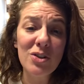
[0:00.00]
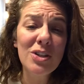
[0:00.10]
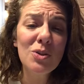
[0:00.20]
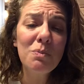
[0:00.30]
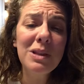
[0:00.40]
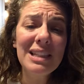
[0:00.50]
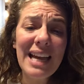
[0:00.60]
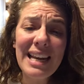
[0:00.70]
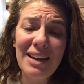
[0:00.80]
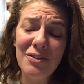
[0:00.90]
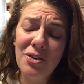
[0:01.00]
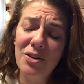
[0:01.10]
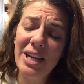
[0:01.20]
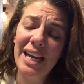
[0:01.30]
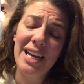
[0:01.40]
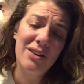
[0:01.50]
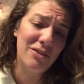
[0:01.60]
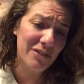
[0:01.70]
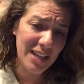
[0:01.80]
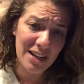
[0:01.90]
There's plenty of
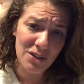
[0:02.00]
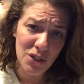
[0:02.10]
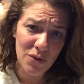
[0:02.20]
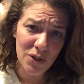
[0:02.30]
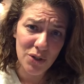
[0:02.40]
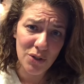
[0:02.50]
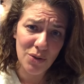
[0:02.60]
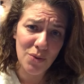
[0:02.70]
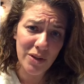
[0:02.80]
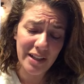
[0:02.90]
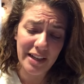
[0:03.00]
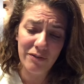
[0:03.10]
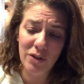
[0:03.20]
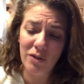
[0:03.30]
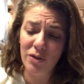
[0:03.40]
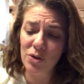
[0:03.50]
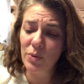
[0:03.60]
creative things you can do with the leftovers.